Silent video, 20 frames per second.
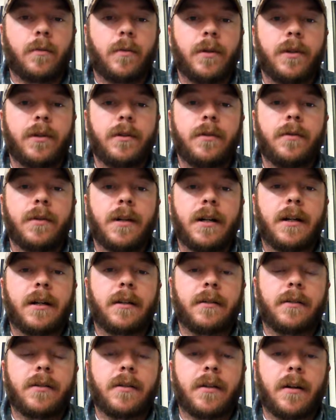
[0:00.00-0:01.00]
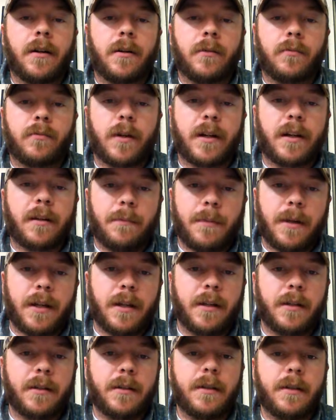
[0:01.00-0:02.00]
We do not
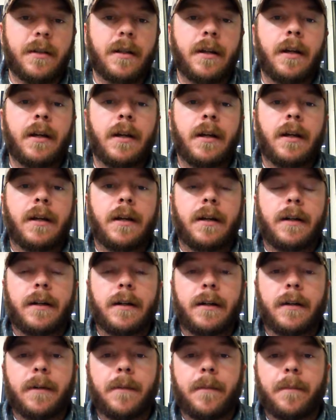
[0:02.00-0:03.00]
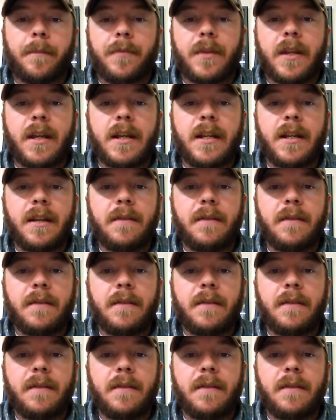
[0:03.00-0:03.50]
recommend any